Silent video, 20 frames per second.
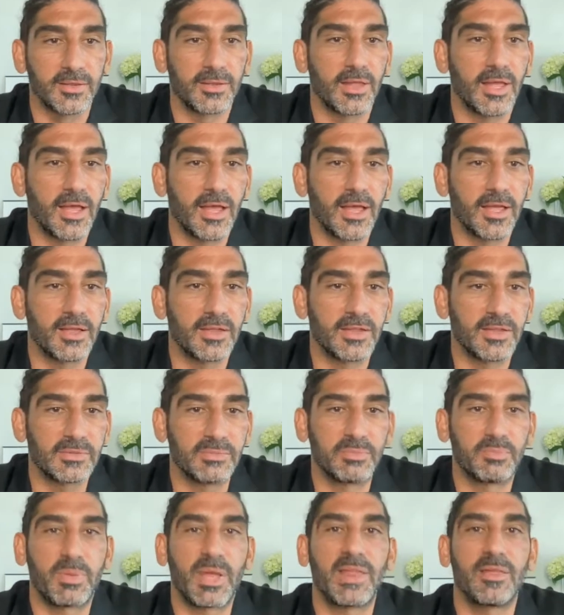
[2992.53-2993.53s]

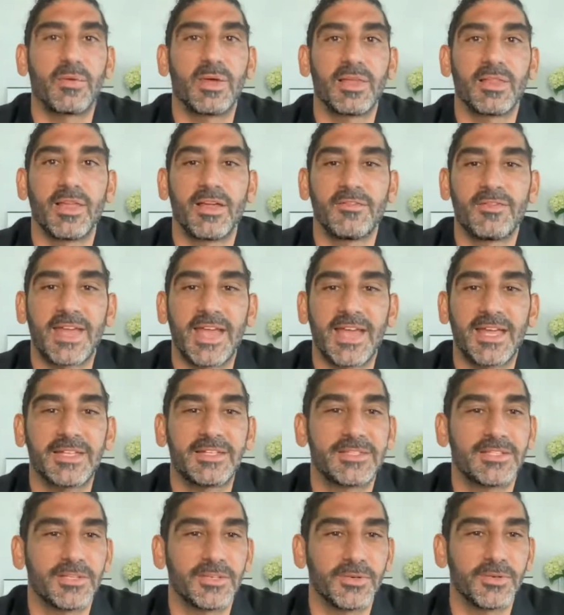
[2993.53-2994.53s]
by the way, love
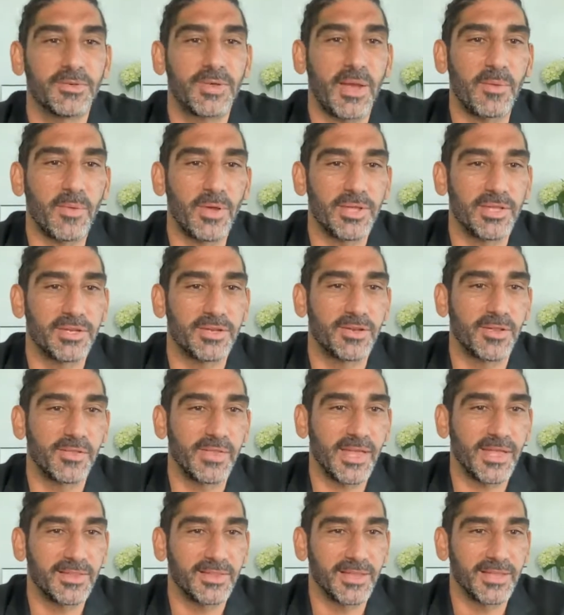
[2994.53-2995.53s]
Ed too. I want you to know
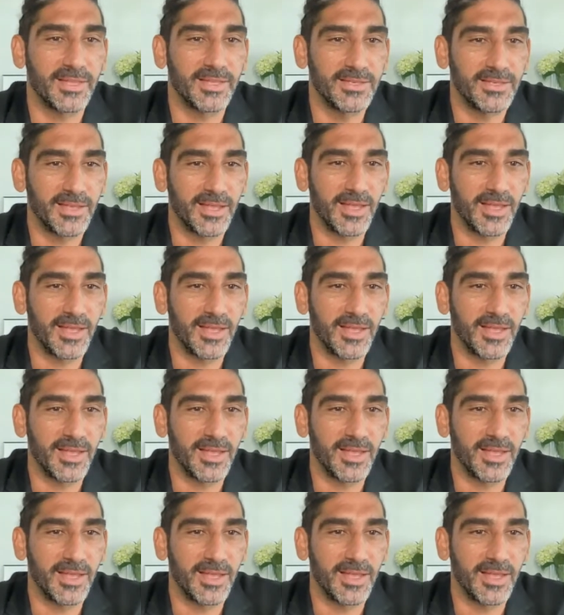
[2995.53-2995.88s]
that, Lynn.